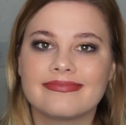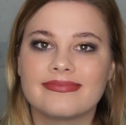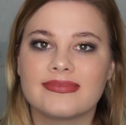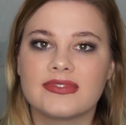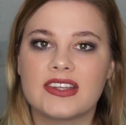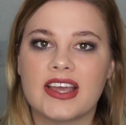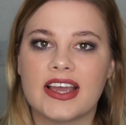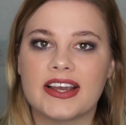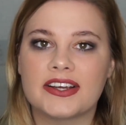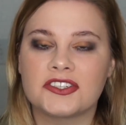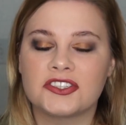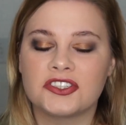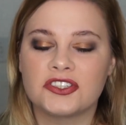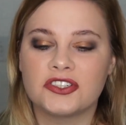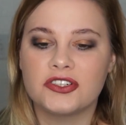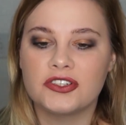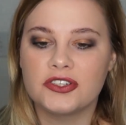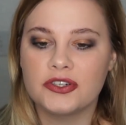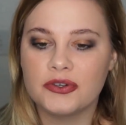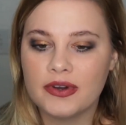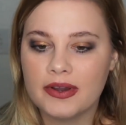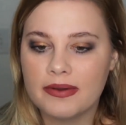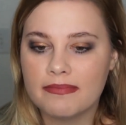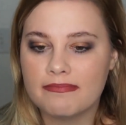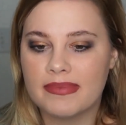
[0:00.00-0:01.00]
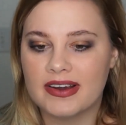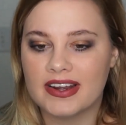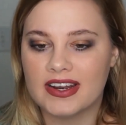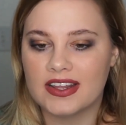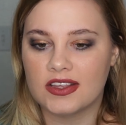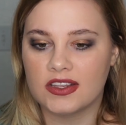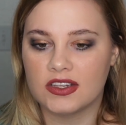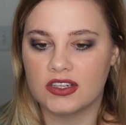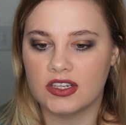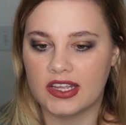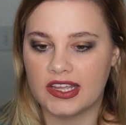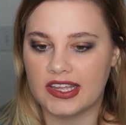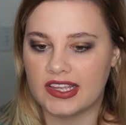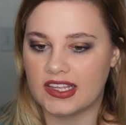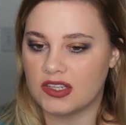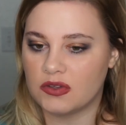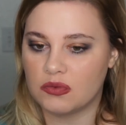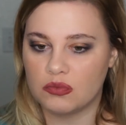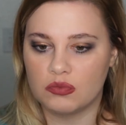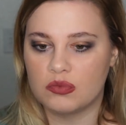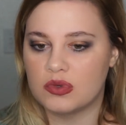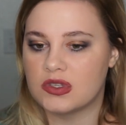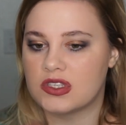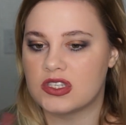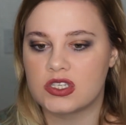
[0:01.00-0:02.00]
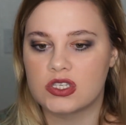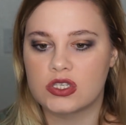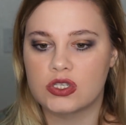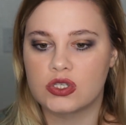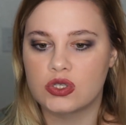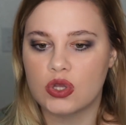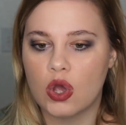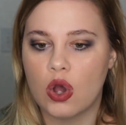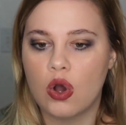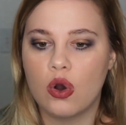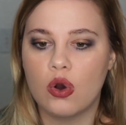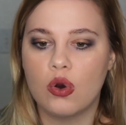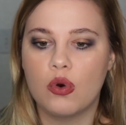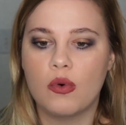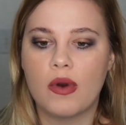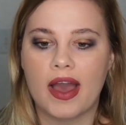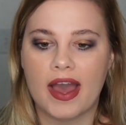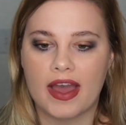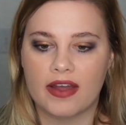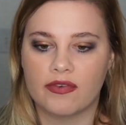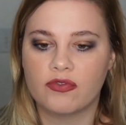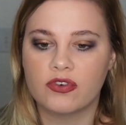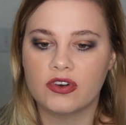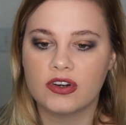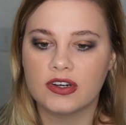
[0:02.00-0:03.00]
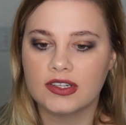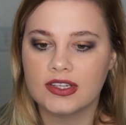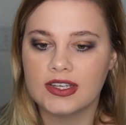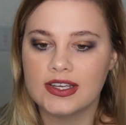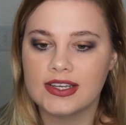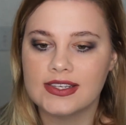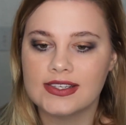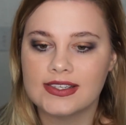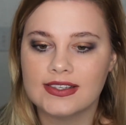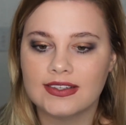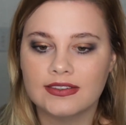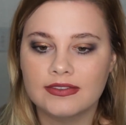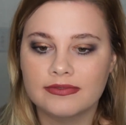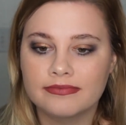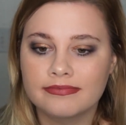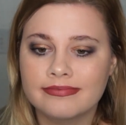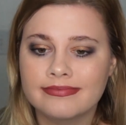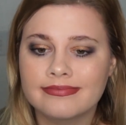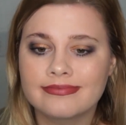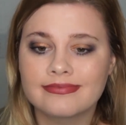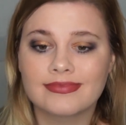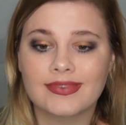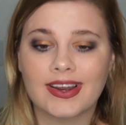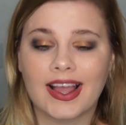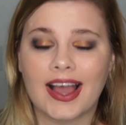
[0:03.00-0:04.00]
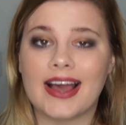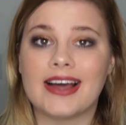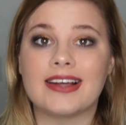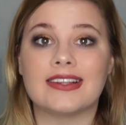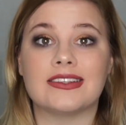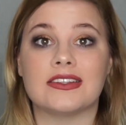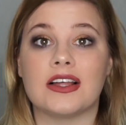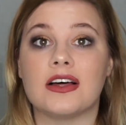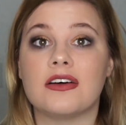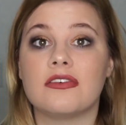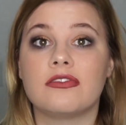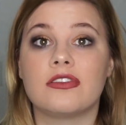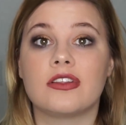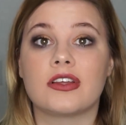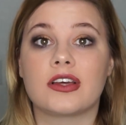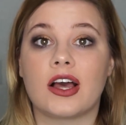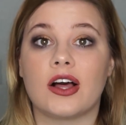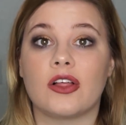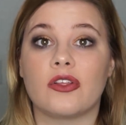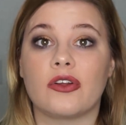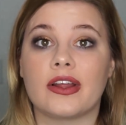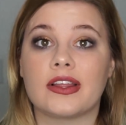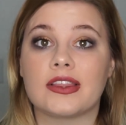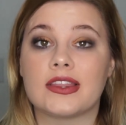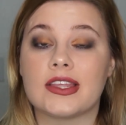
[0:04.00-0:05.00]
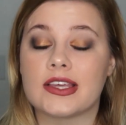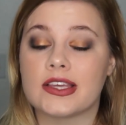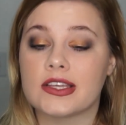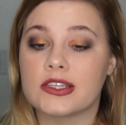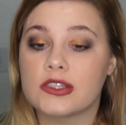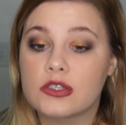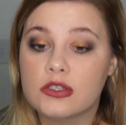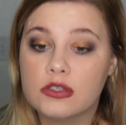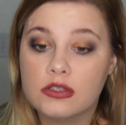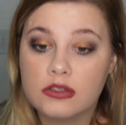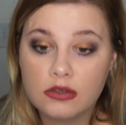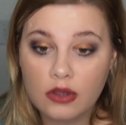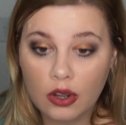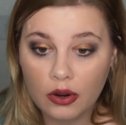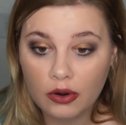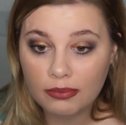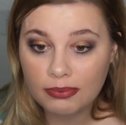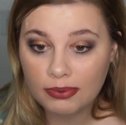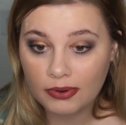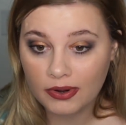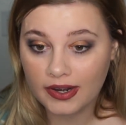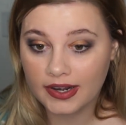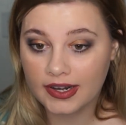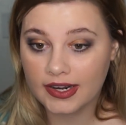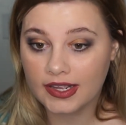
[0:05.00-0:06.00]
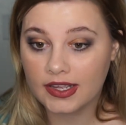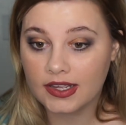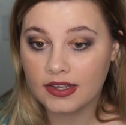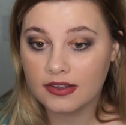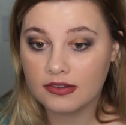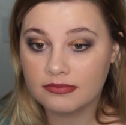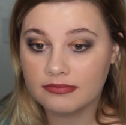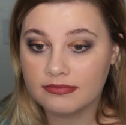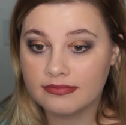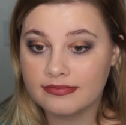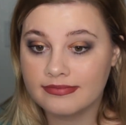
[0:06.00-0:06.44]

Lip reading: texture to it, but it was so effortless. I love the color. I think it's so pretty.